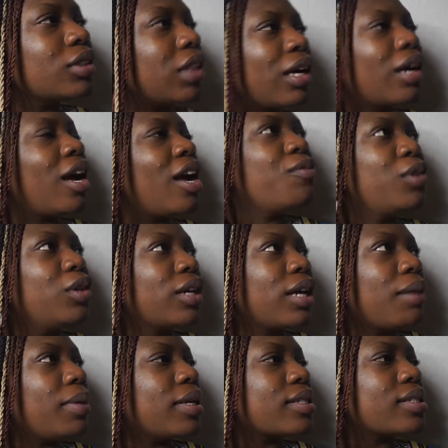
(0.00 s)
I can't even look
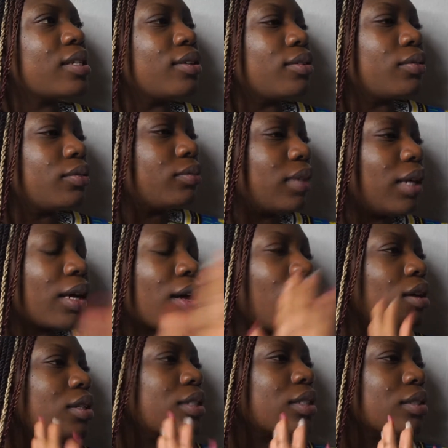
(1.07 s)
at myself. I
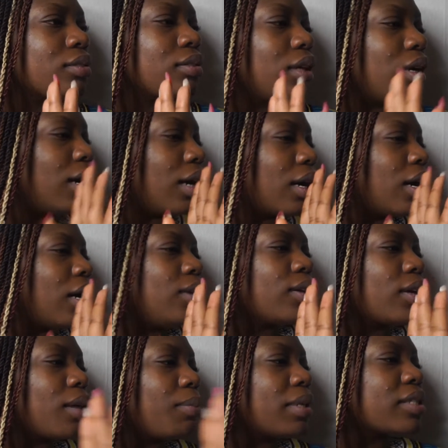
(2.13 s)
can't
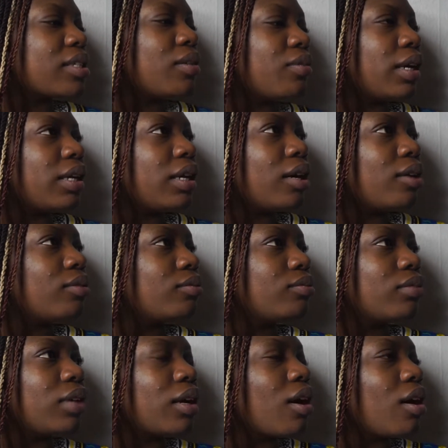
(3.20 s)
look at myself right now.
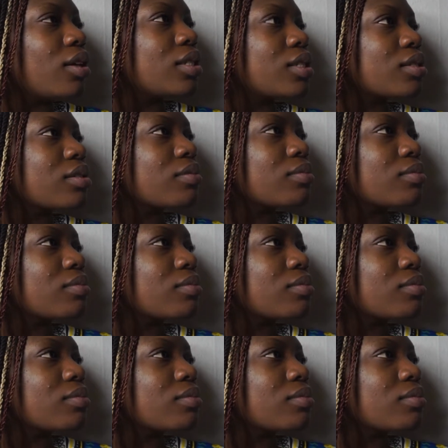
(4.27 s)
I can't.